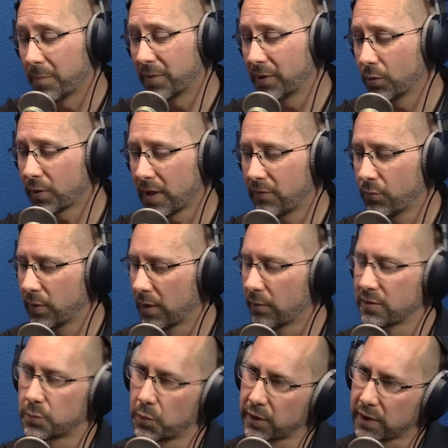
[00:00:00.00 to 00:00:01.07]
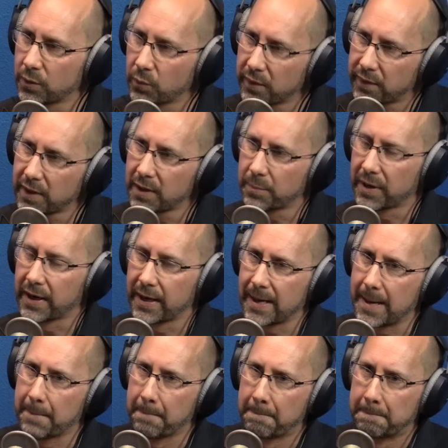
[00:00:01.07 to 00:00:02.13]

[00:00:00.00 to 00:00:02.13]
But look, even when I was working with eBay,